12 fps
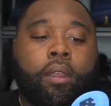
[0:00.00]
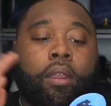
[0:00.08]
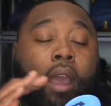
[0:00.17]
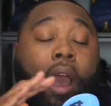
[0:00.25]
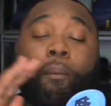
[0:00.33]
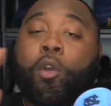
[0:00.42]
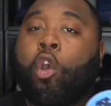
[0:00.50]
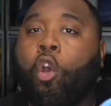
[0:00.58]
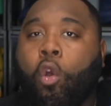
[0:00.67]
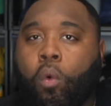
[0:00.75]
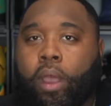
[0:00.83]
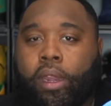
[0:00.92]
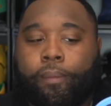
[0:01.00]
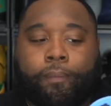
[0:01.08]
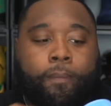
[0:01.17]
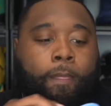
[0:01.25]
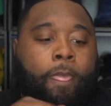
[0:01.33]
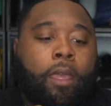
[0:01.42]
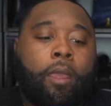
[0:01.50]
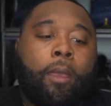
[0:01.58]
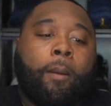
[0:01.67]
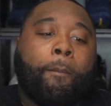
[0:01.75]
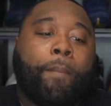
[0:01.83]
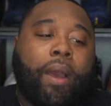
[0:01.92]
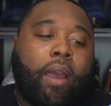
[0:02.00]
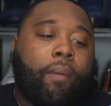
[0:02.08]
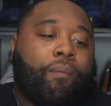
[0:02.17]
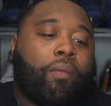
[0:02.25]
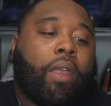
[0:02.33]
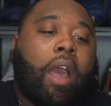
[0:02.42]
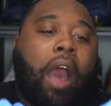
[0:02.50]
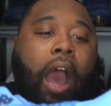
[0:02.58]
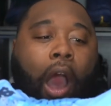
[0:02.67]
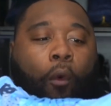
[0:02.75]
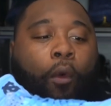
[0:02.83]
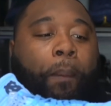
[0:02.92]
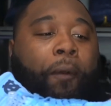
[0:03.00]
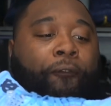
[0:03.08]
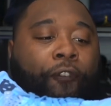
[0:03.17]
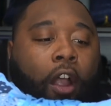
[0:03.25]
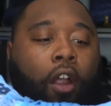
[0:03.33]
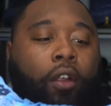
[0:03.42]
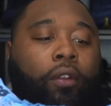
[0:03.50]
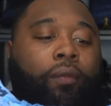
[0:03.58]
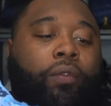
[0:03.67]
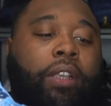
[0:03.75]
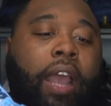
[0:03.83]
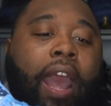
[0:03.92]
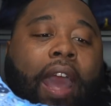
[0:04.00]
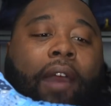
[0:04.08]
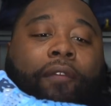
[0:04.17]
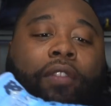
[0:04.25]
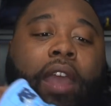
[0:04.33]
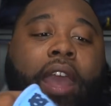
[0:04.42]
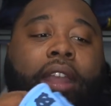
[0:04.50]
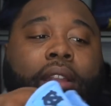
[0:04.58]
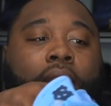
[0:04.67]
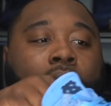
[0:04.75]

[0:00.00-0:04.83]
I'm cool with it, but I would prefer to have that